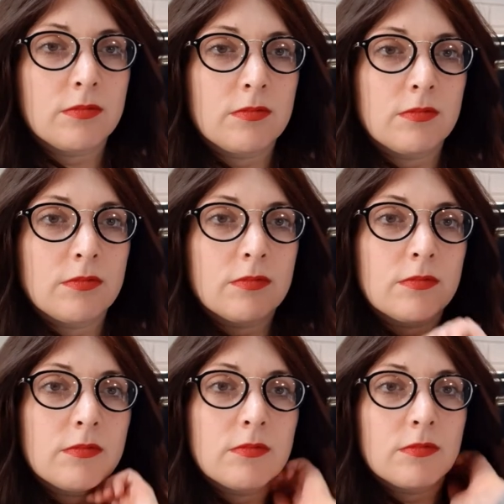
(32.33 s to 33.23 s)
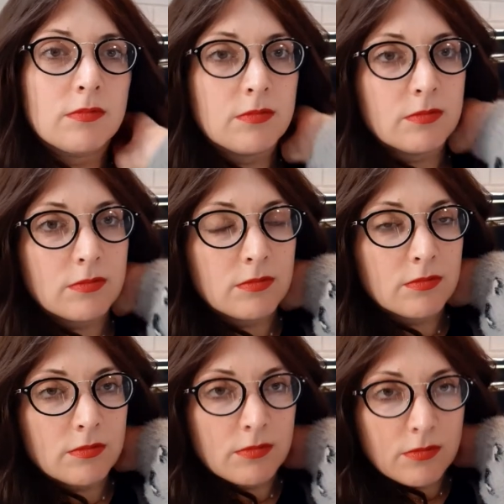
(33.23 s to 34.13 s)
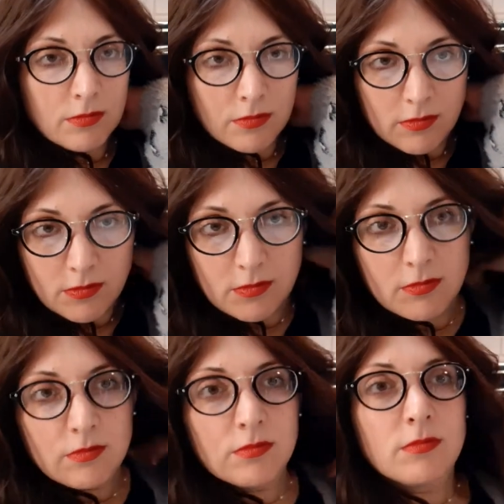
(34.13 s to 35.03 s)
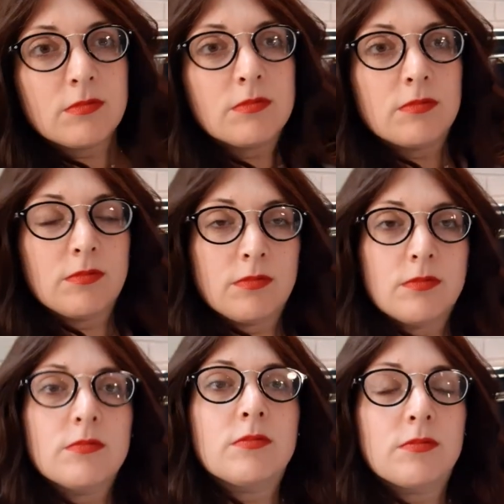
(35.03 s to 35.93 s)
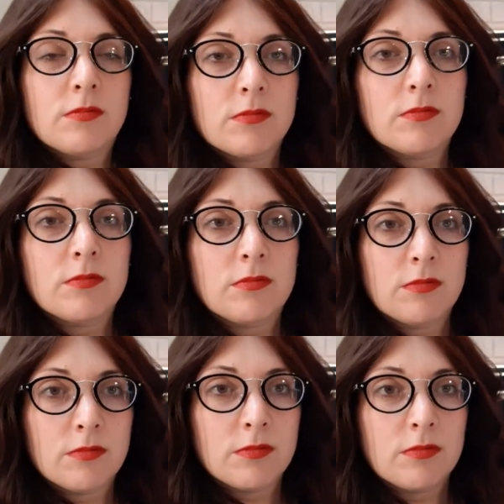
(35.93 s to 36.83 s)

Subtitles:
No words are spoken by the person on screen.